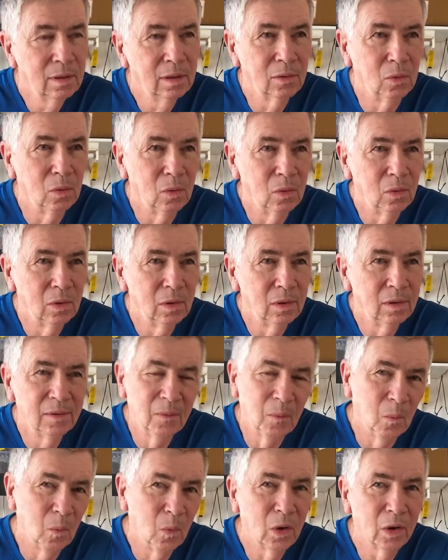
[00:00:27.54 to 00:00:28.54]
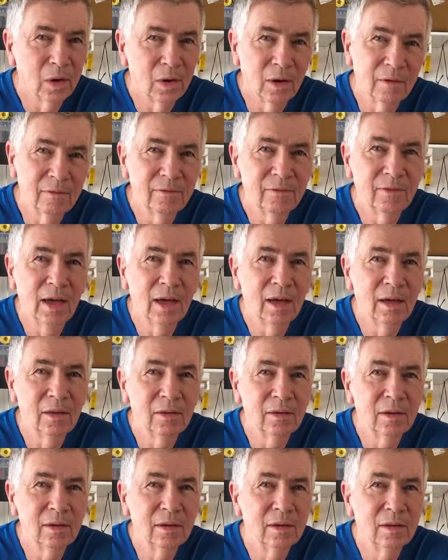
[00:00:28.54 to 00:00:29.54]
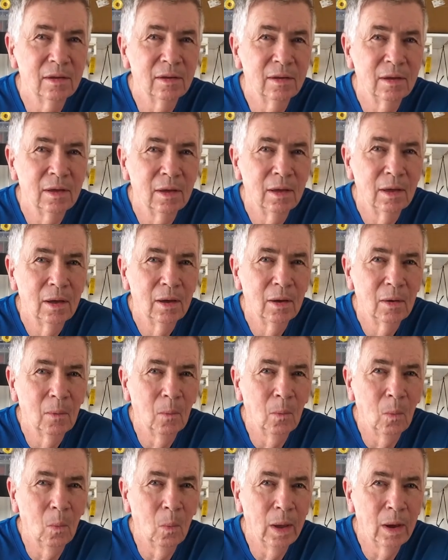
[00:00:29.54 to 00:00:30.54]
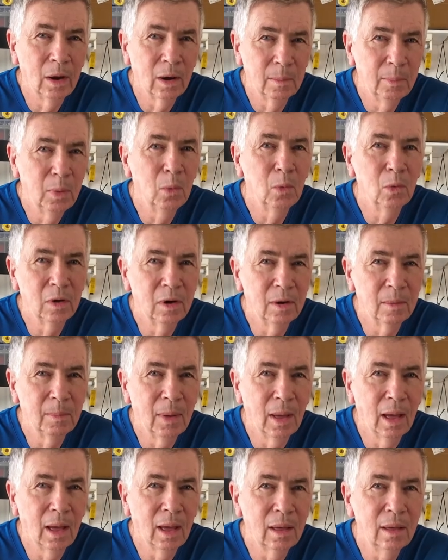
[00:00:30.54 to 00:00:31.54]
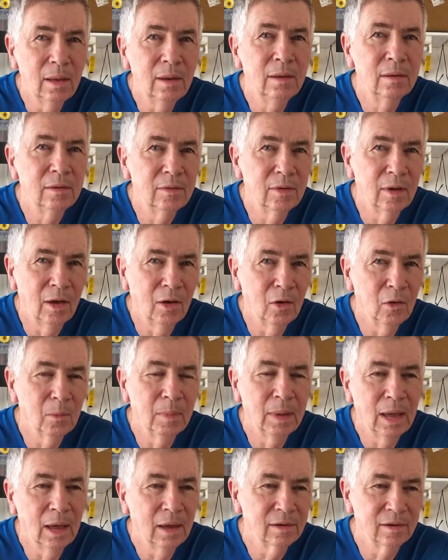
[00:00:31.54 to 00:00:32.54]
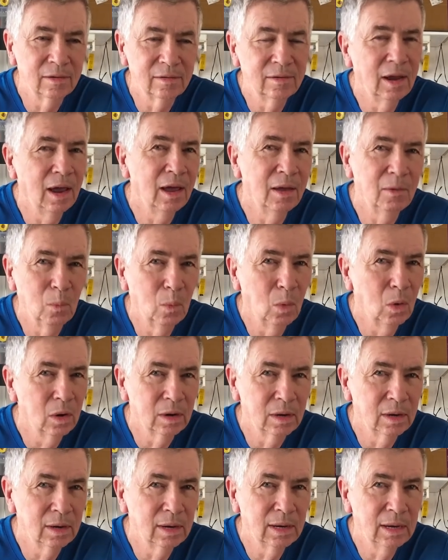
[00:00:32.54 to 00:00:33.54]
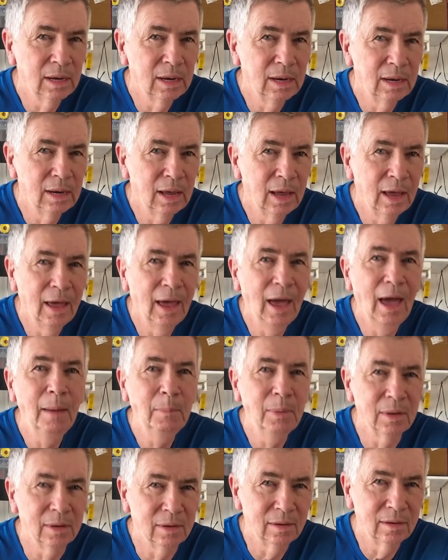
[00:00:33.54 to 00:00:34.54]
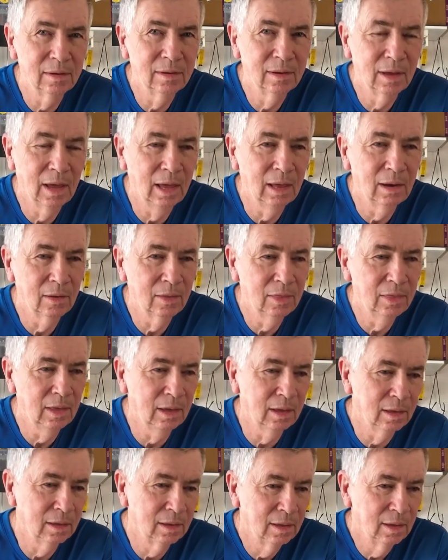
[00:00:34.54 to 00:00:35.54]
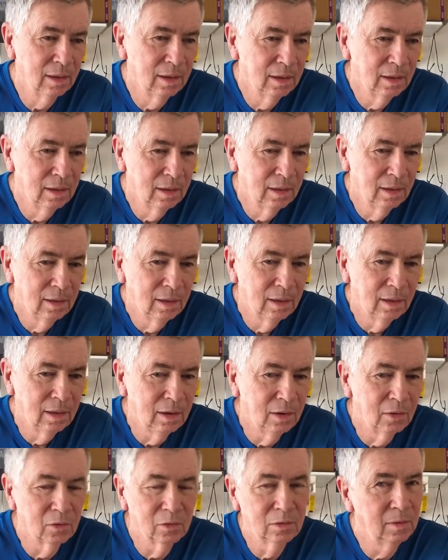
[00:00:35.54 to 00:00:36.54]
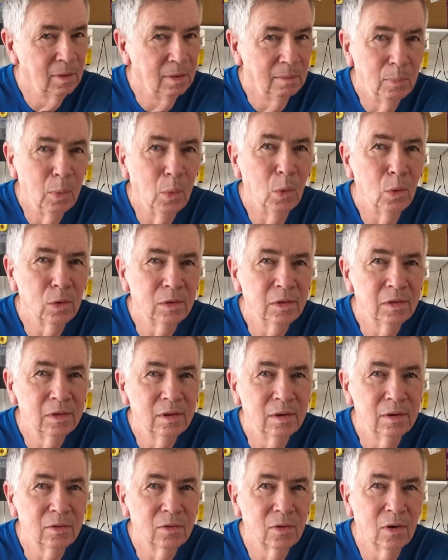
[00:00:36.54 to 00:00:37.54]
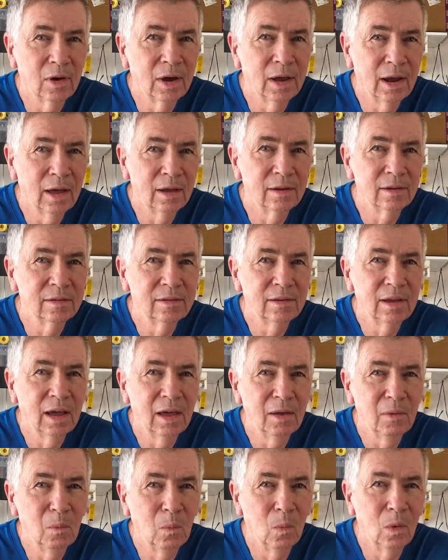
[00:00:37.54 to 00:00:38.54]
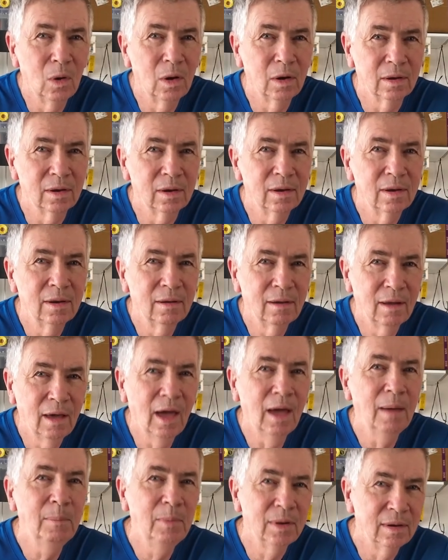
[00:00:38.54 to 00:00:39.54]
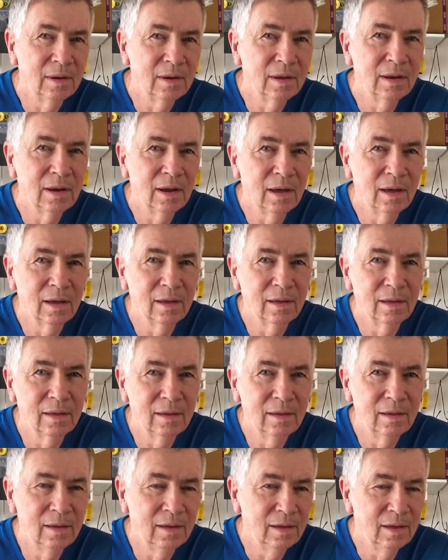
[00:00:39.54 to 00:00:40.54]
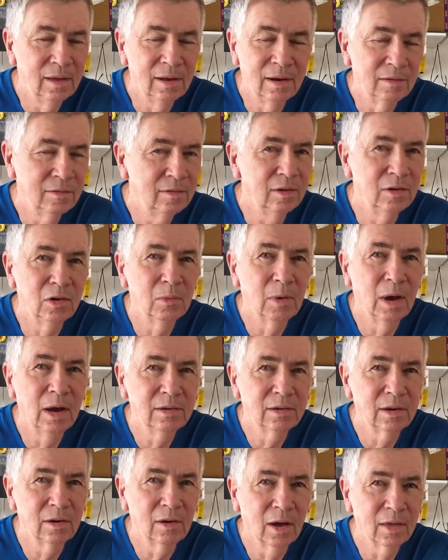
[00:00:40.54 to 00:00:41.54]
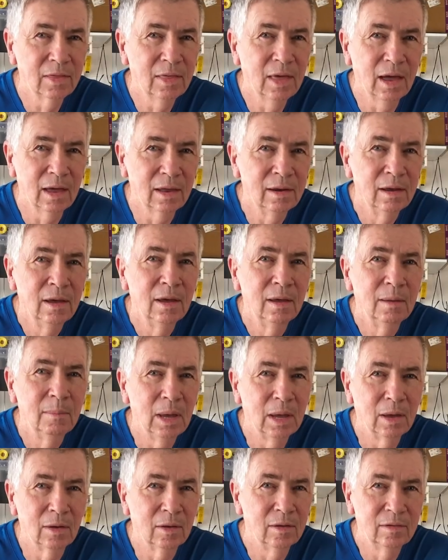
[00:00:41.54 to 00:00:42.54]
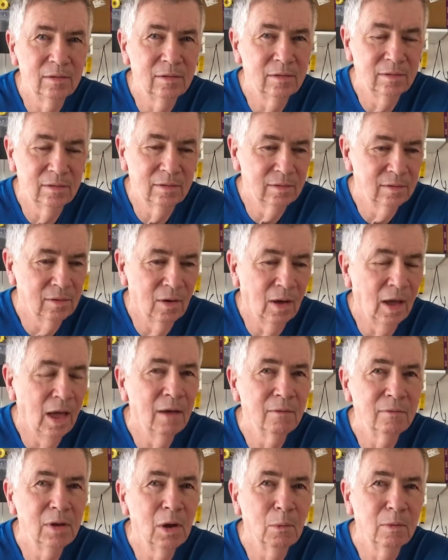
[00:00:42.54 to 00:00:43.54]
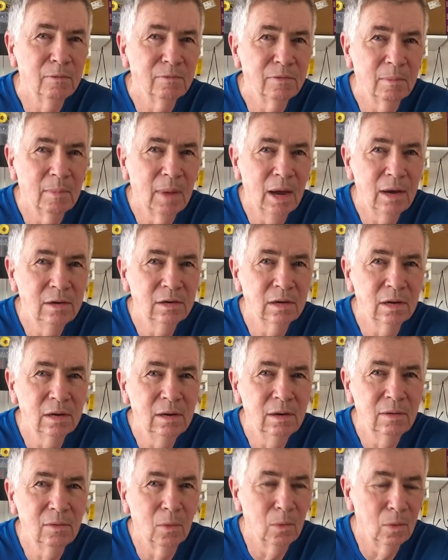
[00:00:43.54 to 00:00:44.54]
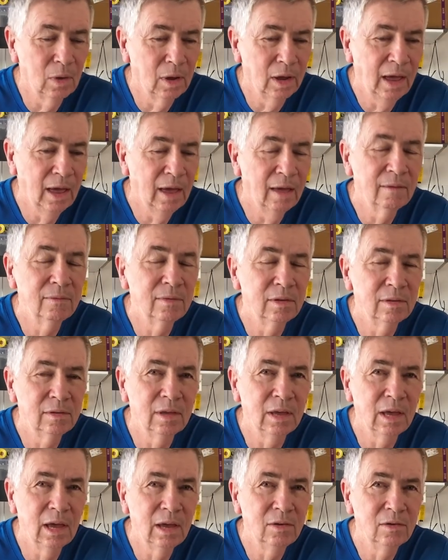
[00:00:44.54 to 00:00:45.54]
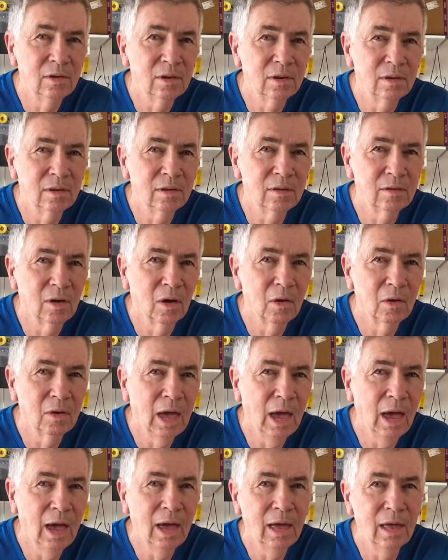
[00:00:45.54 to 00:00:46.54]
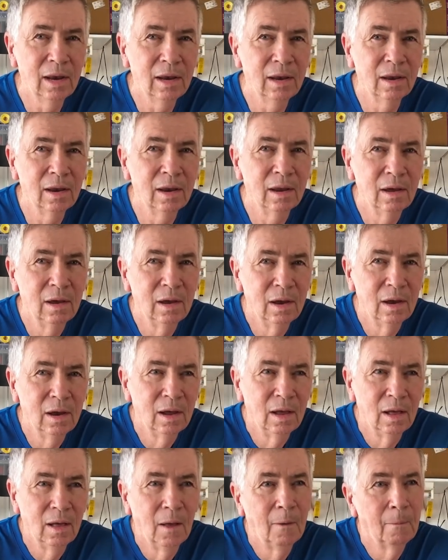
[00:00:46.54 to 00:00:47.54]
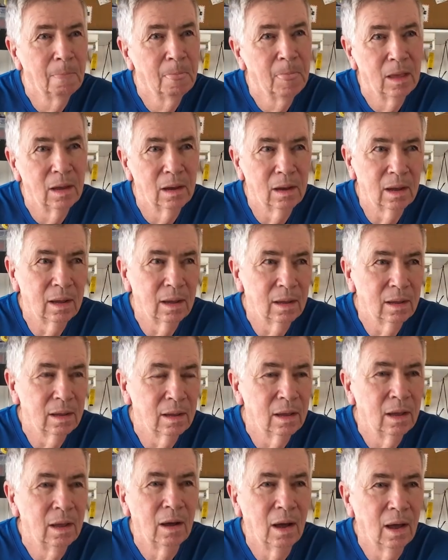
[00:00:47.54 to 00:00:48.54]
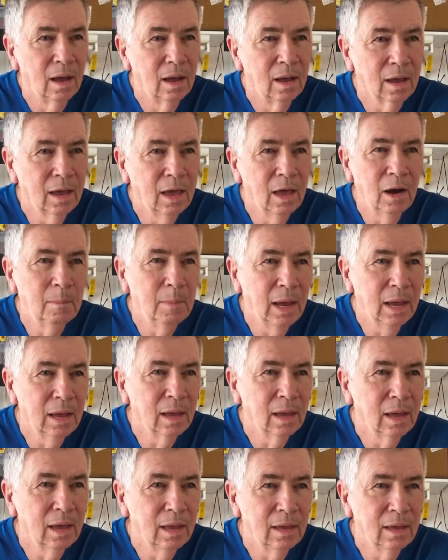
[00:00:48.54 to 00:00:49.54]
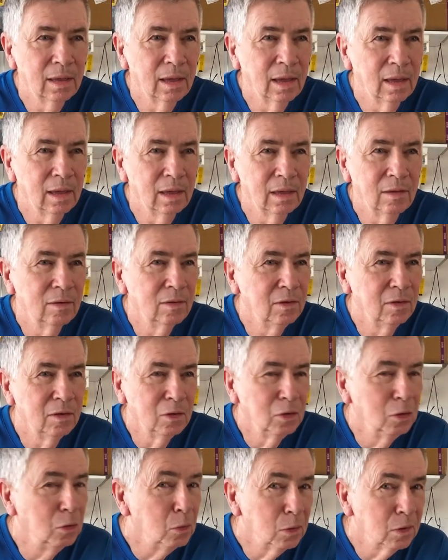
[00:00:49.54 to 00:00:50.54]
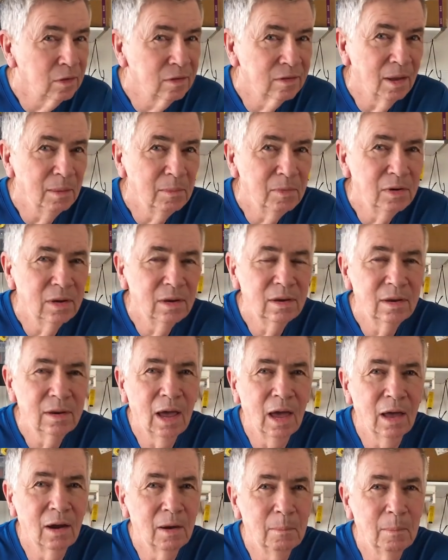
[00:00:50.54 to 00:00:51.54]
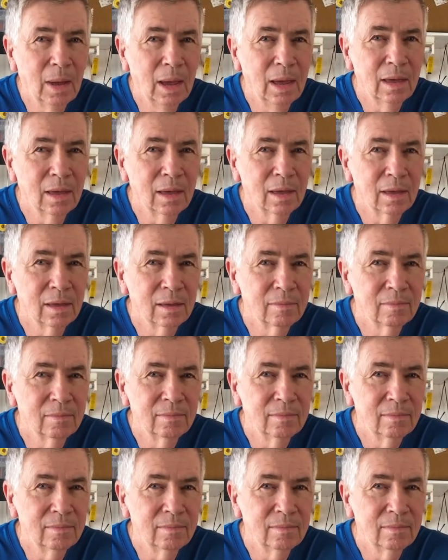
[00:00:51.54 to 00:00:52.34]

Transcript: or what I found when I pulled it apart to help me understand what happened. And I think it's important to try and understand what happened in a situation like that, because I have no information. All I have is the engine. So can I make a good assumption? Can I make a